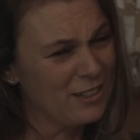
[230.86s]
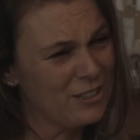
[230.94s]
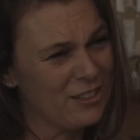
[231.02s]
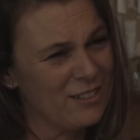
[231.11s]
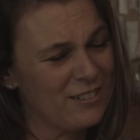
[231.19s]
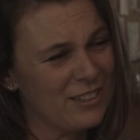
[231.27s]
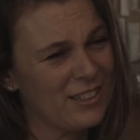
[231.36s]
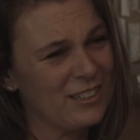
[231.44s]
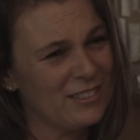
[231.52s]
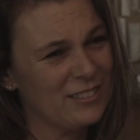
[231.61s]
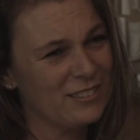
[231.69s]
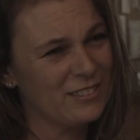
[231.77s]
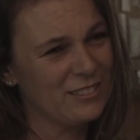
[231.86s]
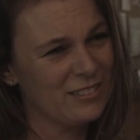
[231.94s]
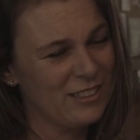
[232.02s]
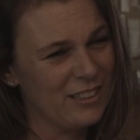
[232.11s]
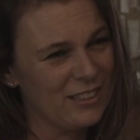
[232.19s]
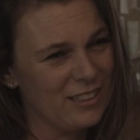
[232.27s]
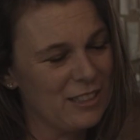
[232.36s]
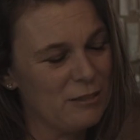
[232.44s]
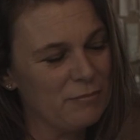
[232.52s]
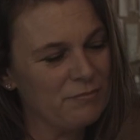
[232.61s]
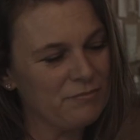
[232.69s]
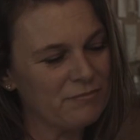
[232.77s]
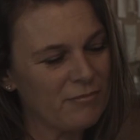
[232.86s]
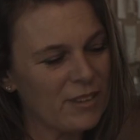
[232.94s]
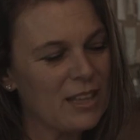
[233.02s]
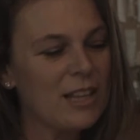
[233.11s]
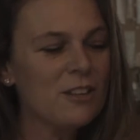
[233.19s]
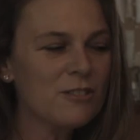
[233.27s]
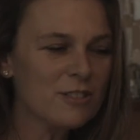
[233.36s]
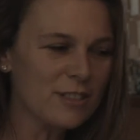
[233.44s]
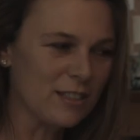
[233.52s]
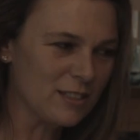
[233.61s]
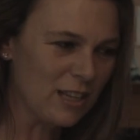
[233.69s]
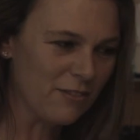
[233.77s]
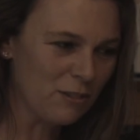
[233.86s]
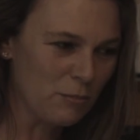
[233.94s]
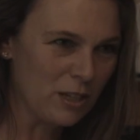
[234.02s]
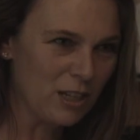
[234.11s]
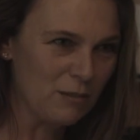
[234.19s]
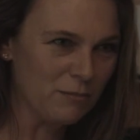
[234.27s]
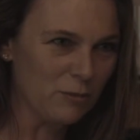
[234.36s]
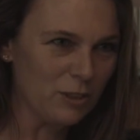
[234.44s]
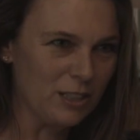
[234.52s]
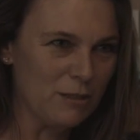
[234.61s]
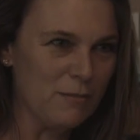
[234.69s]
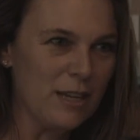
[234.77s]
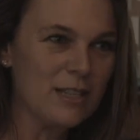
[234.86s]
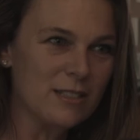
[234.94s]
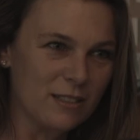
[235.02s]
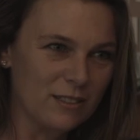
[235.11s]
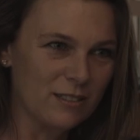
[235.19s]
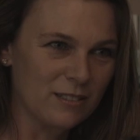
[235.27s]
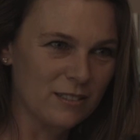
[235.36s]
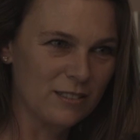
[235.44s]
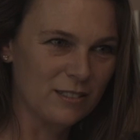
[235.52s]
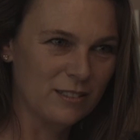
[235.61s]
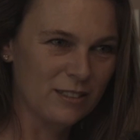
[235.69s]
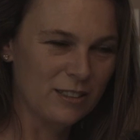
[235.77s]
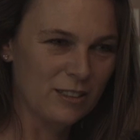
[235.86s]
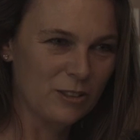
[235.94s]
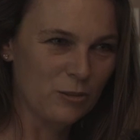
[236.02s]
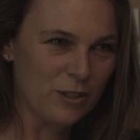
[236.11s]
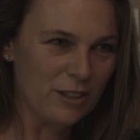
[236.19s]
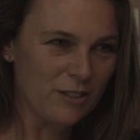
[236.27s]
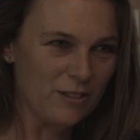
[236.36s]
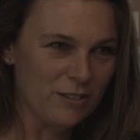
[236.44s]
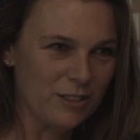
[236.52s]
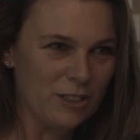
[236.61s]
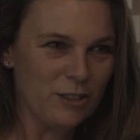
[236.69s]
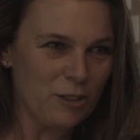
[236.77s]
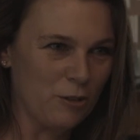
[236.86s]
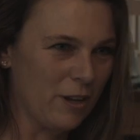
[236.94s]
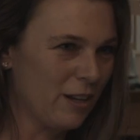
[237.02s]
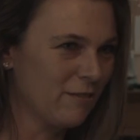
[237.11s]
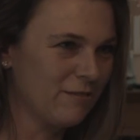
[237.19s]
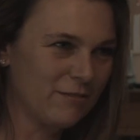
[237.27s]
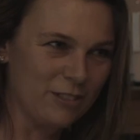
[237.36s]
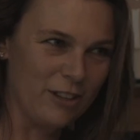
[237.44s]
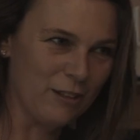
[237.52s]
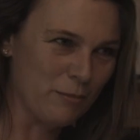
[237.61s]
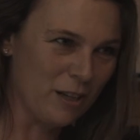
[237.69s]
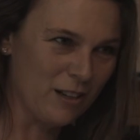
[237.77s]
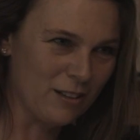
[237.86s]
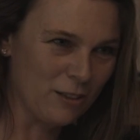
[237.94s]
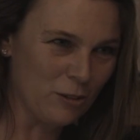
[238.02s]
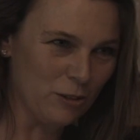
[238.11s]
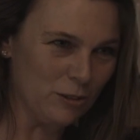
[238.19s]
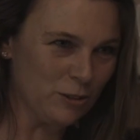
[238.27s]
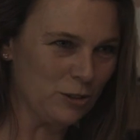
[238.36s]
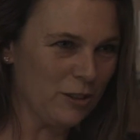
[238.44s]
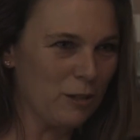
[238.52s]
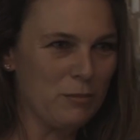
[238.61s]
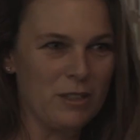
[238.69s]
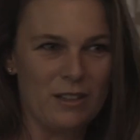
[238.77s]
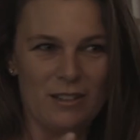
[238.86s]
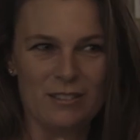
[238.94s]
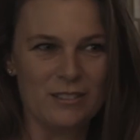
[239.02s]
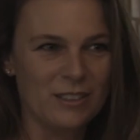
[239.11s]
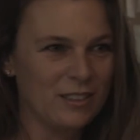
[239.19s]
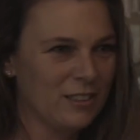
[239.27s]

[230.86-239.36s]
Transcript: each other again. And then your sex life can become really amazing. When they're, you know, you get beyond the goals, you get beyond